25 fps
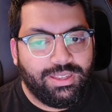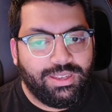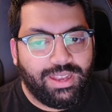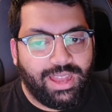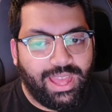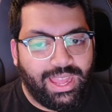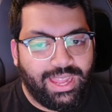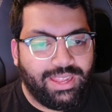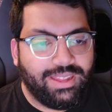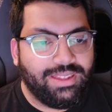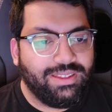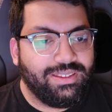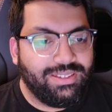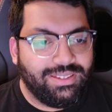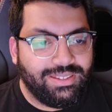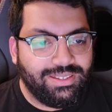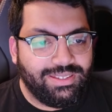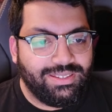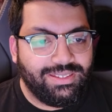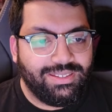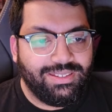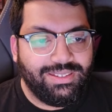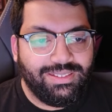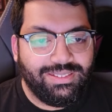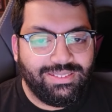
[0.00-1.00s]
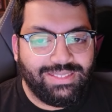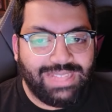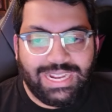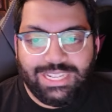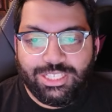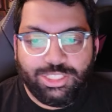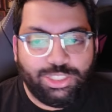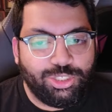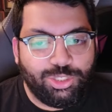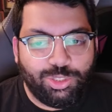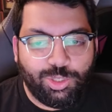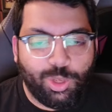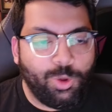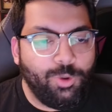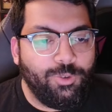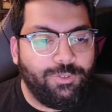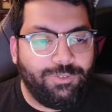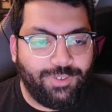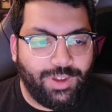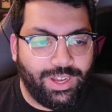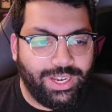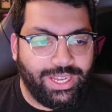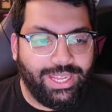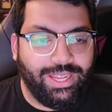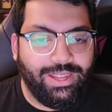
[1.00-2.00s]
Like, that is so
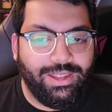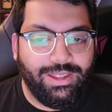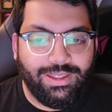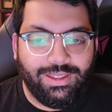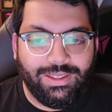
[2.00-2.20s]
funny.